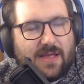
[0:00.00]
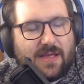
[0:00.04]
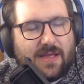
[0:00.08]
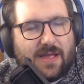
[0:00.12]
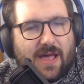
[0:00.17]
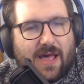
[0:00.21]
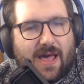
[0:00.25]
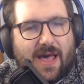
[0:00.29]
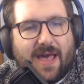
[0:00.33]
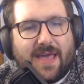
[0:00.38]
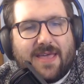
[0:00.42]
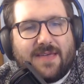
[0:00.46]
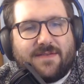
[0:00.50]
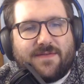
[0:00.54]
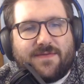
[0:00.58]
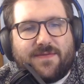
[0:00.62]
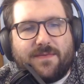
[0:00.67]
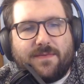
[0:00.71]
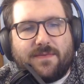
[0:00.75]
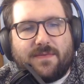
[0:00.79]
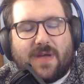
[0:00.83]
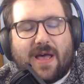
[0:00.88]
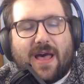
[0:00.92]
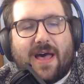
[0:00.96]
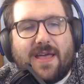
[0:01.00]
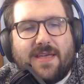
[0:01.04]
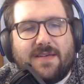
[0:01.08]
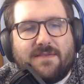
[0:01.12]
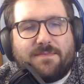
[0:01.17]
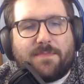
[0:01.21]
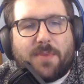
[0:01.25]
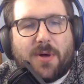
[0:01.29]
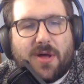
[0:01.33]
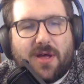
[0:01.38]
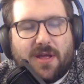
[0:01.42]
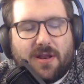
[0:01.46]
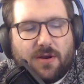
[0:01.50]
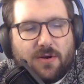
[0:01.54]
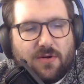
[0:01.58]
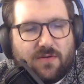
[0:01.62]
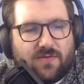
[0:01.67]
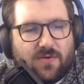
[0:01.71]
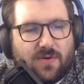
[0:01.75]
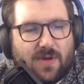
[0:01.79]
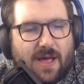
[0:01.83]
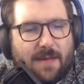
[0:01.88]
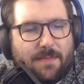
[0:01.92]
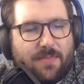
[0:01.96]
I bought
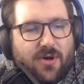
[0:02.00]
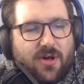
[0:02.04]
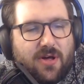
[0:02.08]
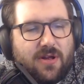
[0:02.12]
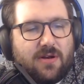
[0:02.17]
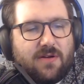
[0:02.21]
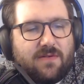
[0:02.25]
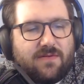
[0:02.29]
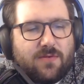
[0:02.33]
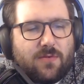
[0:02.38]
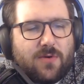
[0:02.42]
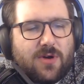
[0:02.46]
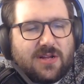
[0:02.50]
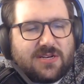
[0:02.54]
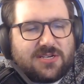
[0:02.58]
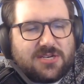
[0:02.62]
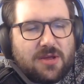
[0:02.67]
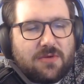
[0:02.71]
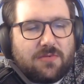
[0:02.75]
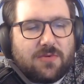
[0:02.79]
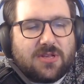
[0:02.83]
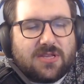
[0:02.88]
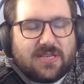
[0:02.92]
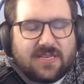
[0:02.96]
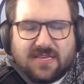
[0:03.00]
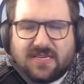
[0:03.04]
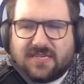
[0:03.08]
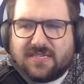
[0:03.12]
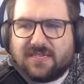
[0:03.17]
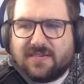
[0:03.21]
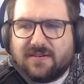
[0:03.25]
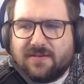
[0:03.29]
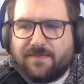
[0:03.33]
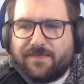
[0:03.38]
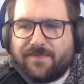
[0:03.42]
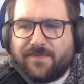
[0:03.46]
Overwatch at release,